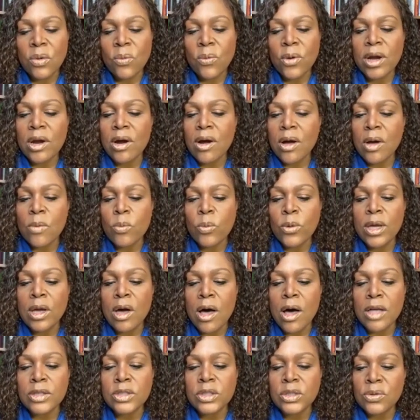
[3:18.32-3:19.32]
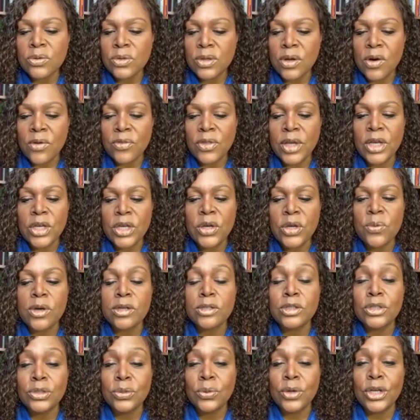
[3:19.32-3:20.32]
We also know that you are
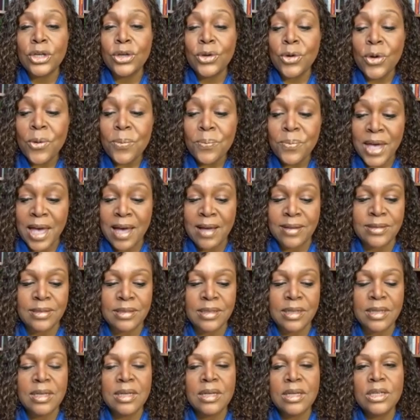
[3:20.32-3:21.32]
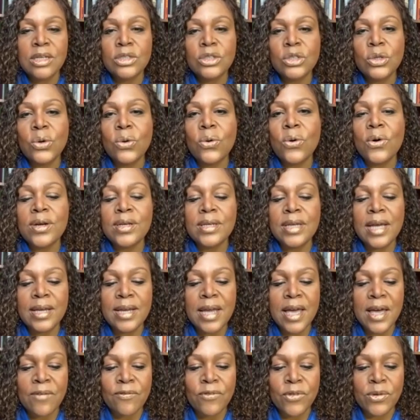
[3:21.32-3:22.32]
doing your best to coordinate
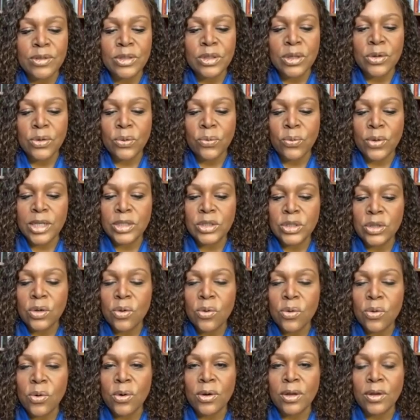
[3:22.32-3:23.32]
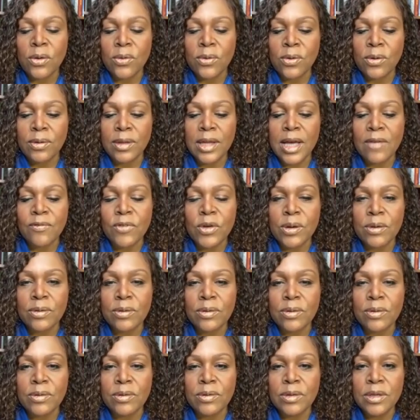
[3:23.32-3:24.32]
efforts on a regional or local level.
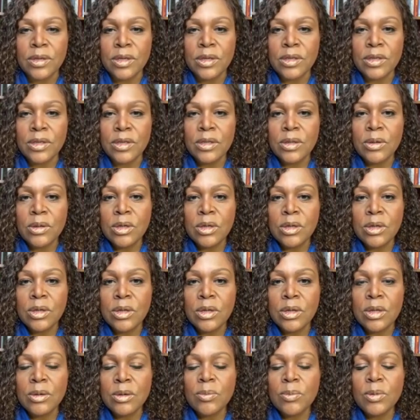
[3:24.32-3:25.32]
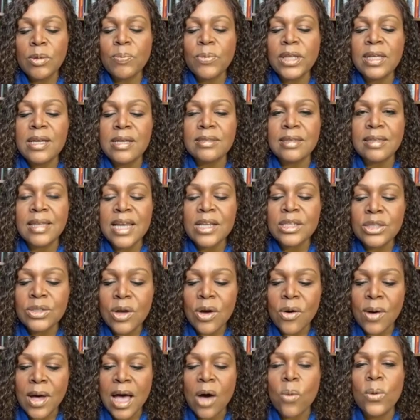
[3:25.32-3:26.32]
But please let us know
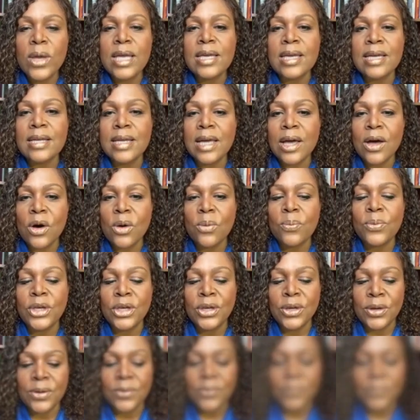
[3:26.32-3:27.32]
how we can help you.